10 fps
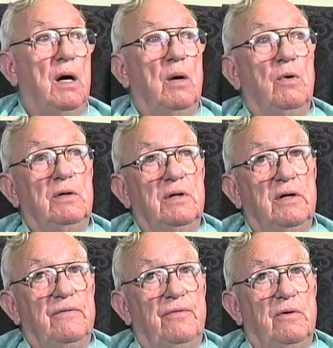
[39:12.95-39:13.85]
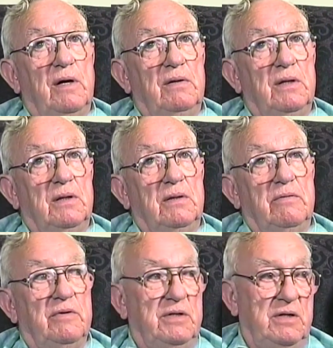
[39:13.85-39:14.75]
I worked there for, I think,
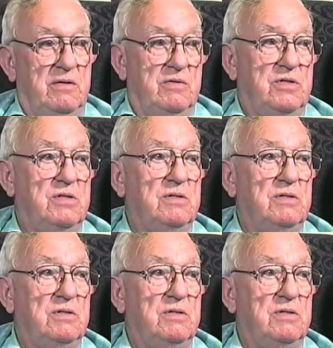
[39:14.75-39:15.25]
three years.